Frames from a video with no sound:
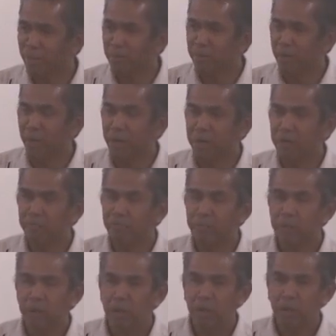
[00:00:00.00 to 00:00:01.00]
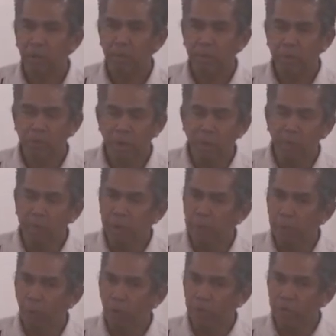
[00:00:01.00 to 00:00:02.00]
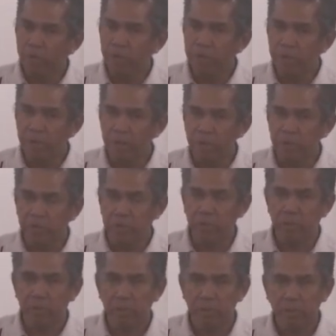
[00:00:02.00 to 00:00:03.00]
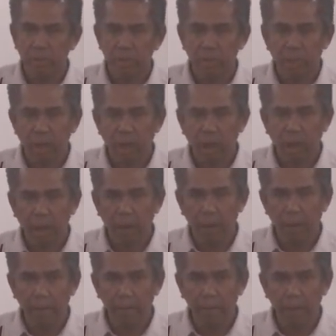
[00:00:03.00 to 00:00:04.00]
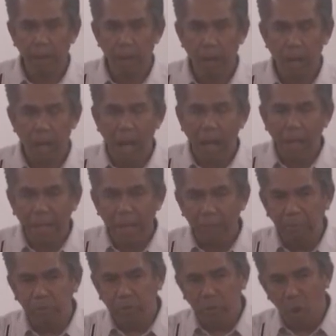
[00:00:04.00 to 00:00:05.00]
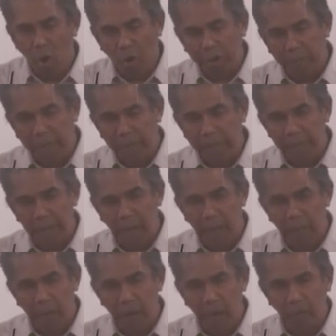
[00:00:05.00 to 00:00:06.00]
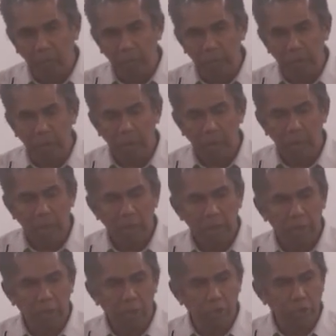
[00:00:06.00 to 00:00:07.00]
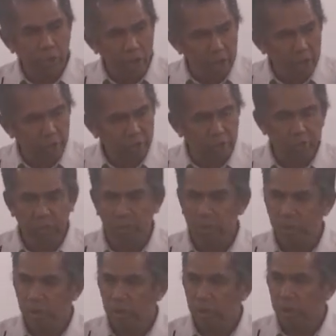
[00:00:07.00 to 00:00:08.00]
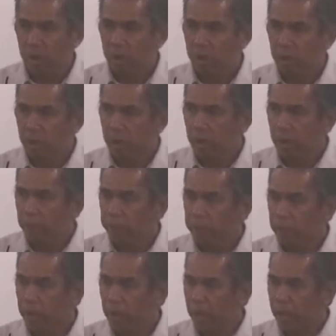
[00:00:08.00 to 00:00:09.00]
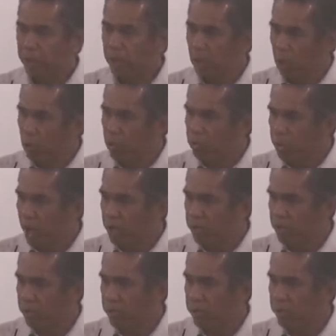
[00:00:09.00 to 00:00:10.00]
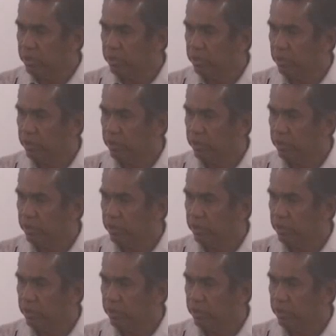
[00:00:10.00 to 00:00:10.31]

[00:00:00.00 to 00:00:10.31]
Okay? Because remember, Paul said this, I am talking about the church and the Lord Jesus.